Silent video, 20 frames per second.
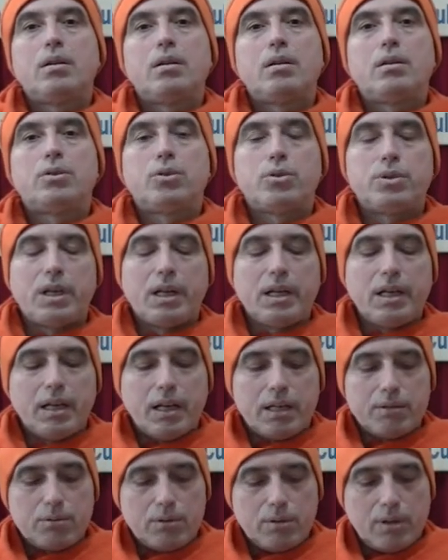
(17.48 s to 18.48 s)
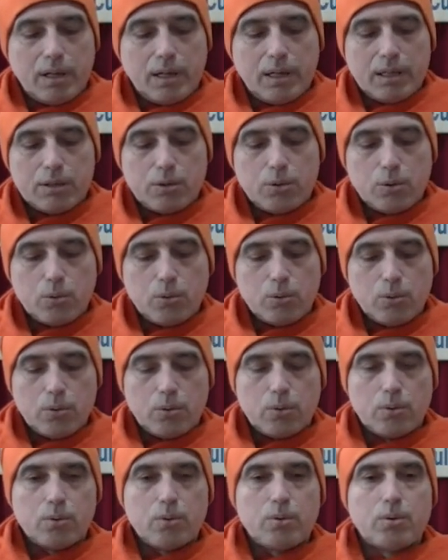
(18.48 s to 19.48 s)
Today I would like to
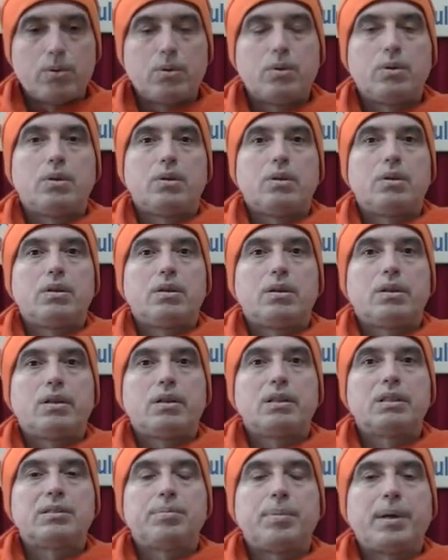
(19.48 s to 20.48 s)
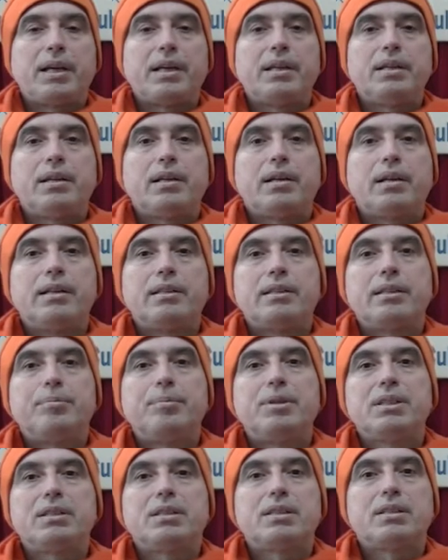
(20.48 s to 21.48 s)
explain a little
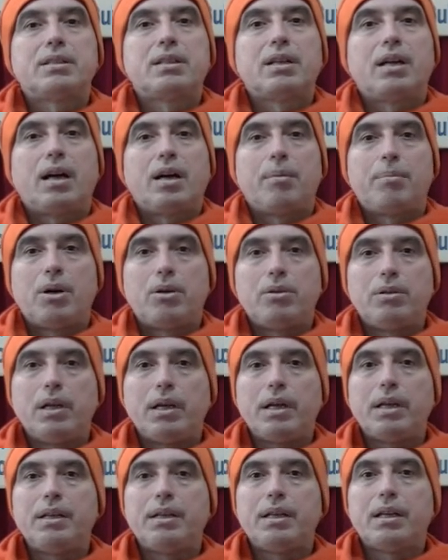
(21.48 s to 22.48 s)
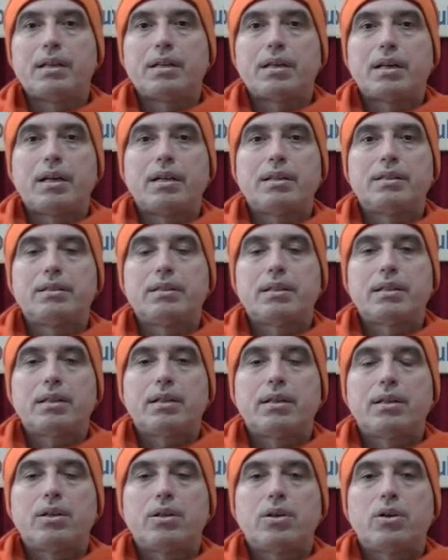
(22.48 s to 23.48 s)
bit about the Indian calendar,
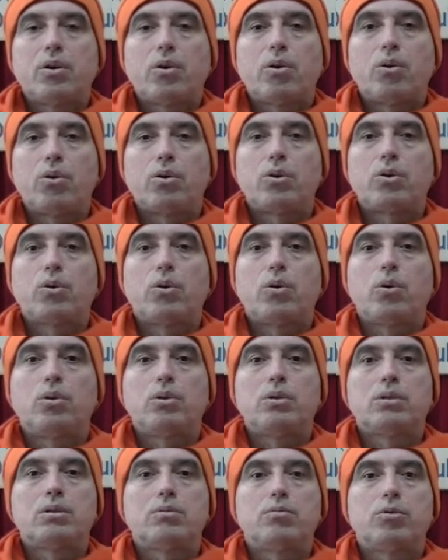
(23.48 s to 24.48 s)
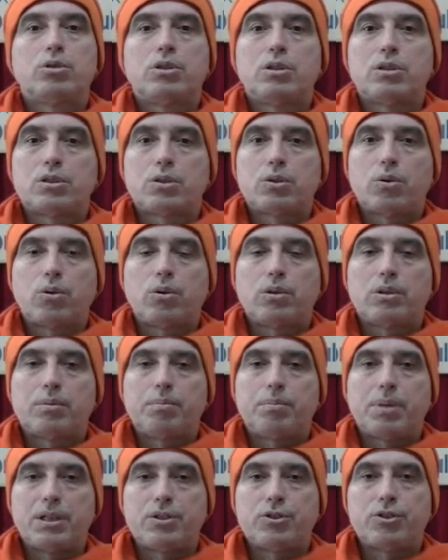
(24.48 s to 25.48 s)
or called what is
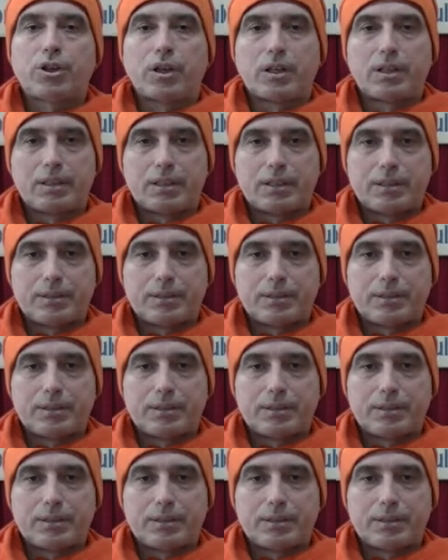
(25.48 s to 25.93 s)
called Panchang.